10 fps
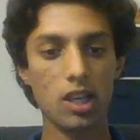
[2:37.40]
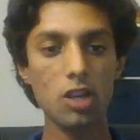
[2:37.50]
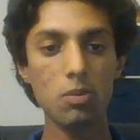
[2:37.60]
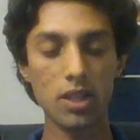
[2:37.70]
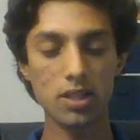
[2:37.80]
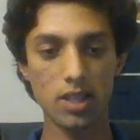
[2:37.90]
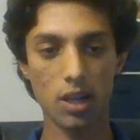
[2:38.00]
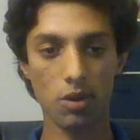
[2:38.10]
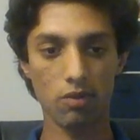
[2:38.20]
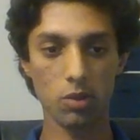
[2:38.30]
Humans,
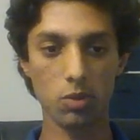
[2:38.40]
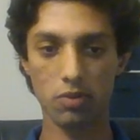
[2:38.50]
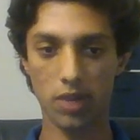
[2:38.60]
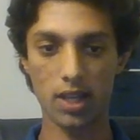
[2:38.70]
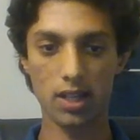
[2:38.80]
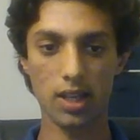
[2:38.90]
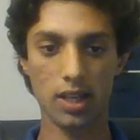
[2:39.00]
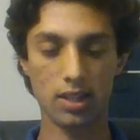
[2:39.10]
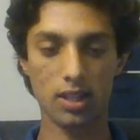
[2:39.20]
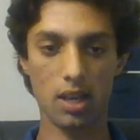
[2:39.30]
however, will fail
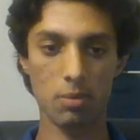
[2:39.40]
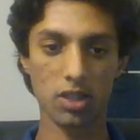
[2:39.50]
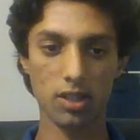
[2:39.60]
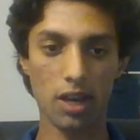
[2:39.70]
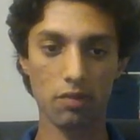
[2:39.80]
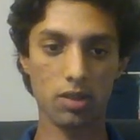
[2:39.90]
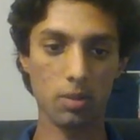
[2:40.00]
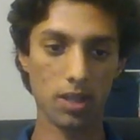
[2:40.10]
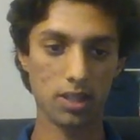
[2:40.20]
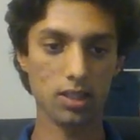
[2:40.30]
at the game on the left,
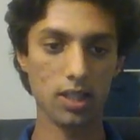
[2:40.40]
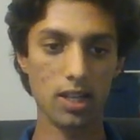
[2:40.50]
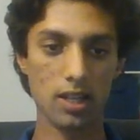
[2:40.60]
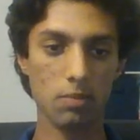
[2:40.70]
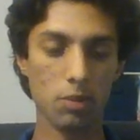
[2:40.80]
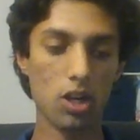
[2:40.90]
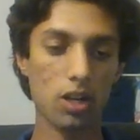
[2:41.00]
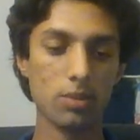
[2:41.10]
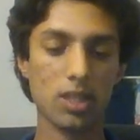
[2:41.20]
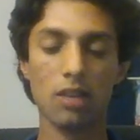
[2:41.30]
the pixelated
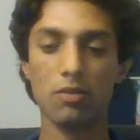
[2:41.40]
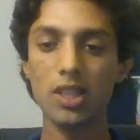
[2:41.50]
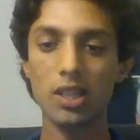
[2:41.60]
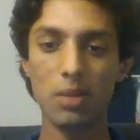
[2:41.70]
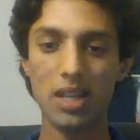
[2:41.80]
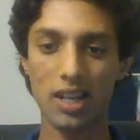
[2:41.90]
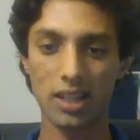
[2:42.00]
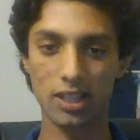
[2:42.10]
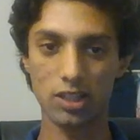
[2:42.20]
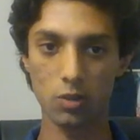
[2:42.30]
blobs that really mean
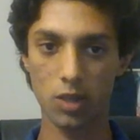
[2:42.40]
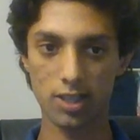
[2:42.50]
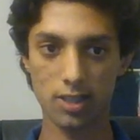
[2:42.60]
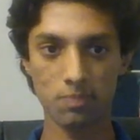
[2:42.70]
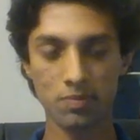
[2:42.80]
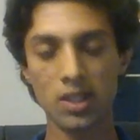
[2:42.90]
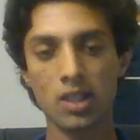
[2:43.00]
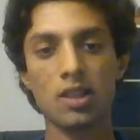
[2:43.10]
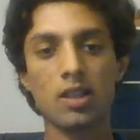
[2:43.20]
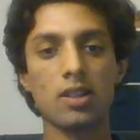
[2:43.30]
nothing to us.
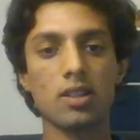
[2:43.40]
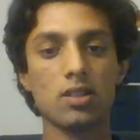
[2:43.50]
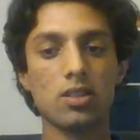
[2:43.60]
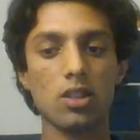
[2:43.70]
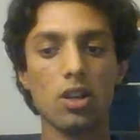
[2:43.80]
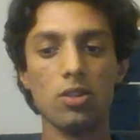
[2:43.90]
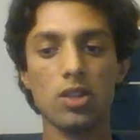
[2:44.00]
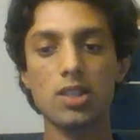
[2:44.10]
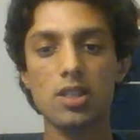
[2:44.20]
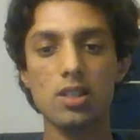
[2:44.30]
So
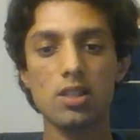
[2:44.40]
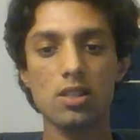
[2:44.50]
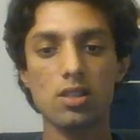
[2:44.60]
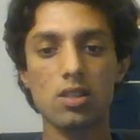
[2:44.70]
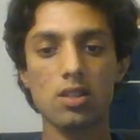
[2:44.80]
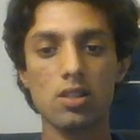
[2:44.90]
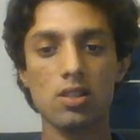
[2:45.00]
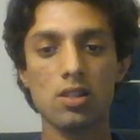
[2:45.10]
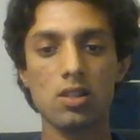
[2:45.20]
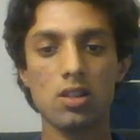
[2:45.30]
this is
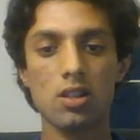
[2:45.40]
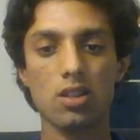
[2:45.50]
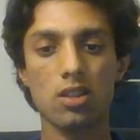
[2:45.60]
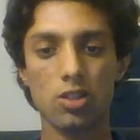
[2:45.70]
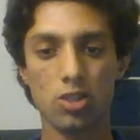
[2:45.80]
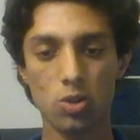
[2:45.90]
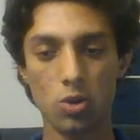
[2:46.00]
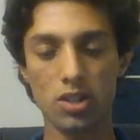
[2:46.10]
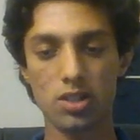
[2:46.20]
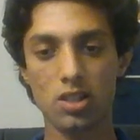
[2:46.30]
the
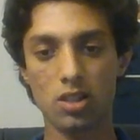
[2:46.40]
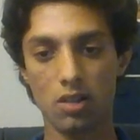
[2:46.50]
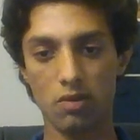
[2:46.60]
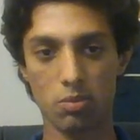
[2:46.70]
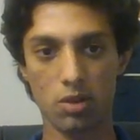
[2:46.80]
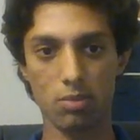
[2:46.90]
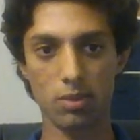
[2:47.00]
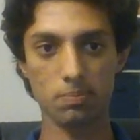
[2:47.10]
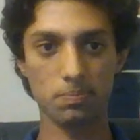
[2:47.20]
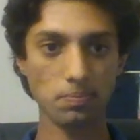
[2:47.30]
source of the problem.